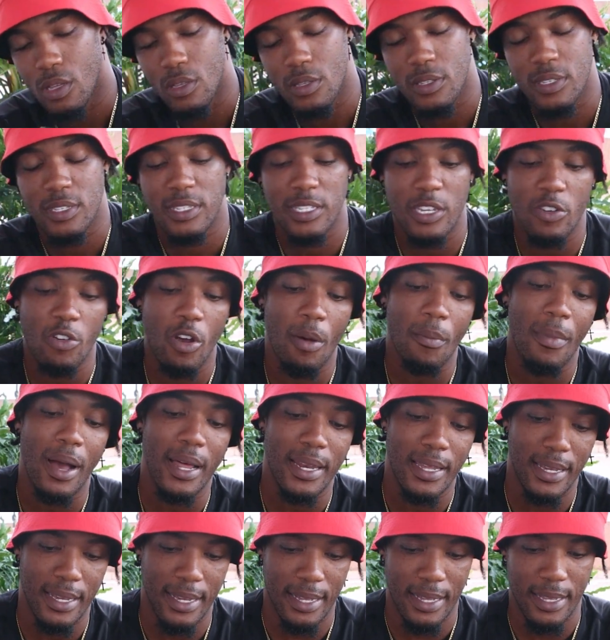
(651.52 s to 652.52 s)

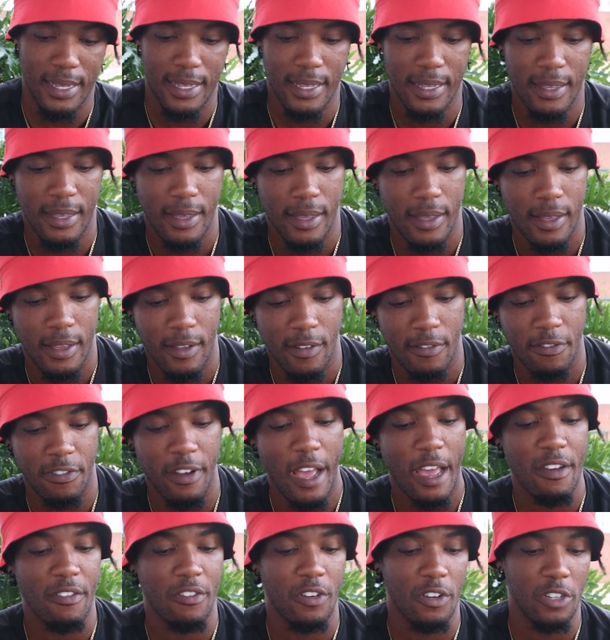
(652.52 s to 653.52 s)
Saramonic
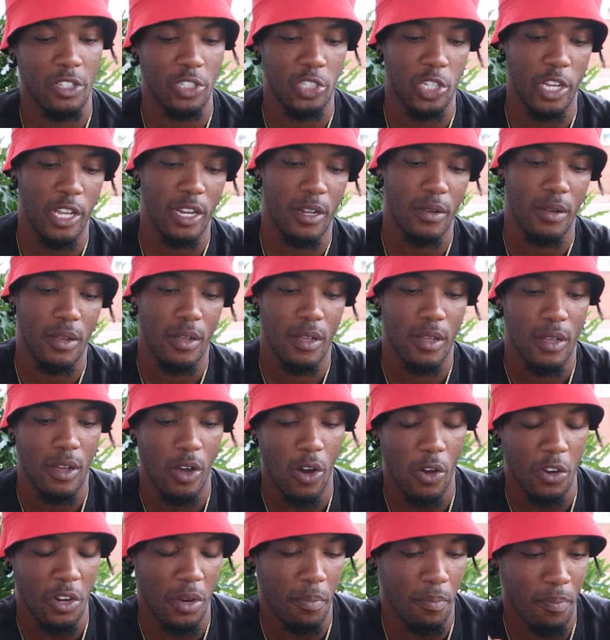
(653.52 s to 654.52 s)
500
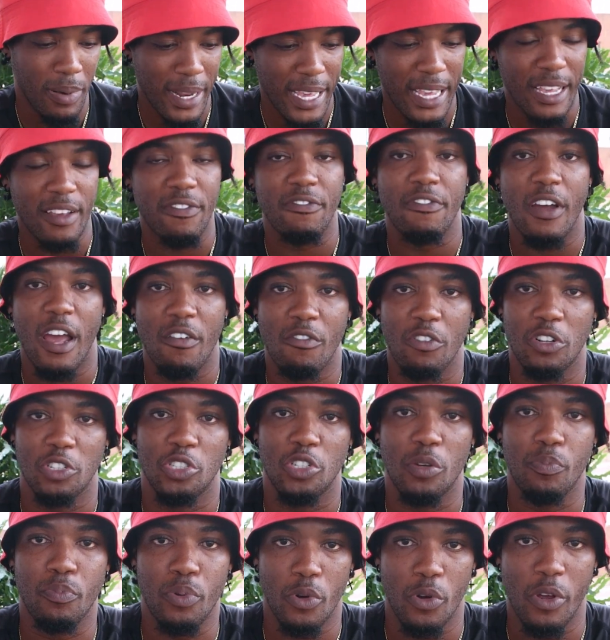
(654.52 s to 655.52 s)
or the Blink
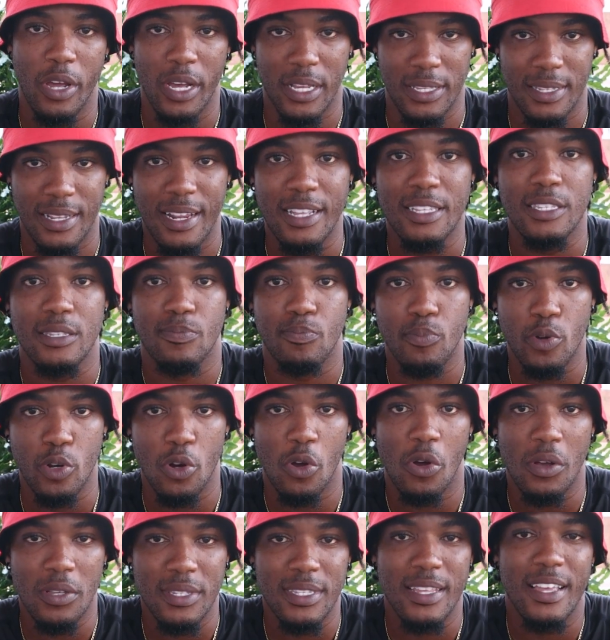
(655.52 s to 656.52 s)
500 ProX, let's
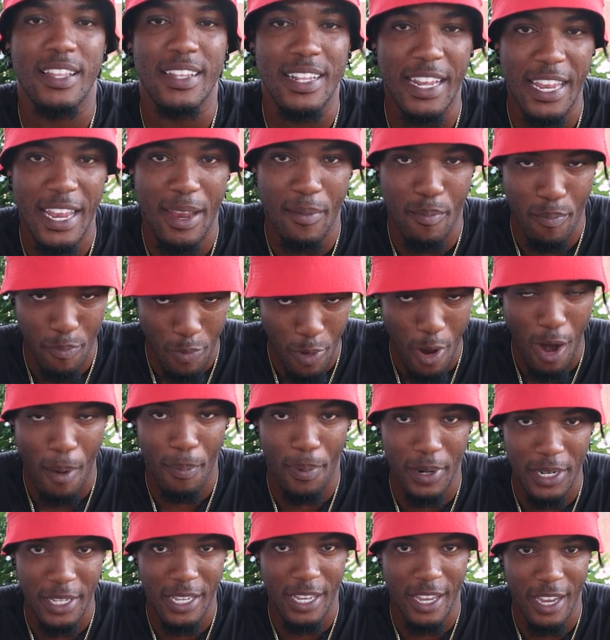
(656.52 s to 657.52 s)
pronounce their name
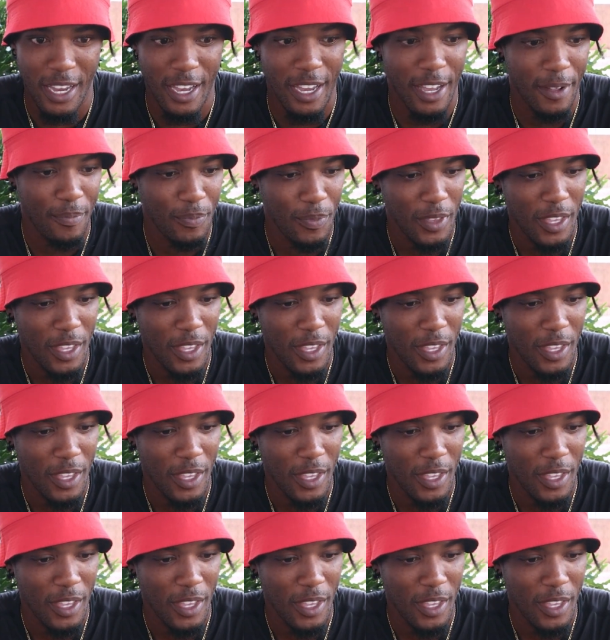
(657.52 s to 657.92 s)
properly here.